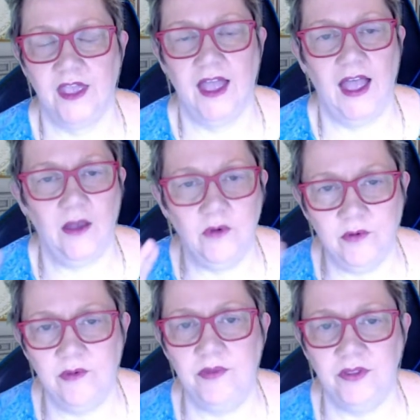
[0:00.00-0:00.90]
how are
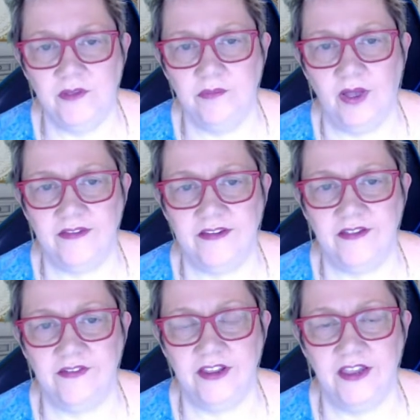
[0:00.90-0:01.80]
we building
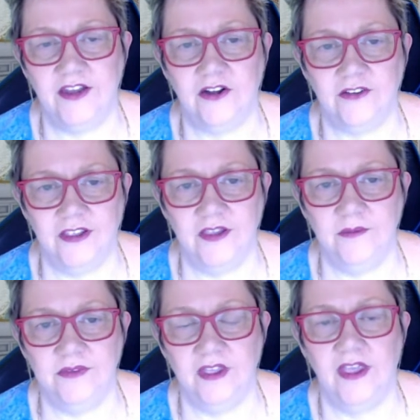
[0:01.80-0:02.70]
positivity in our
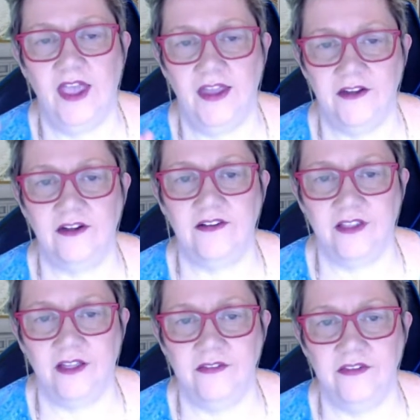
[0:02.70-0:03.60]
teams and in
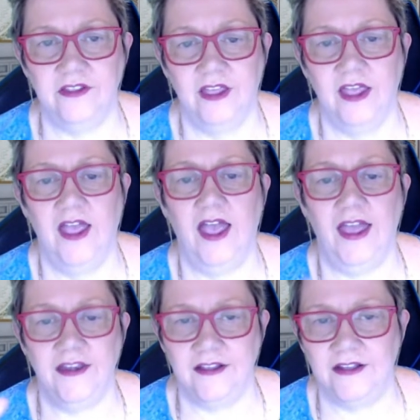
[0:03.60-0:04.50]
ourselves
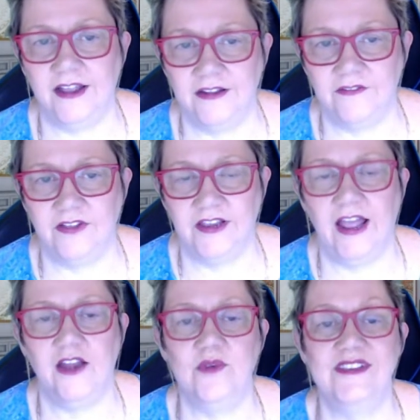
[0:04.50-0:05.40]
and collectively, and
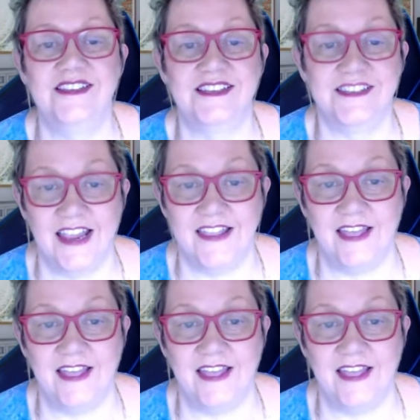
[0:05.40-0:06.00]
how do we sustain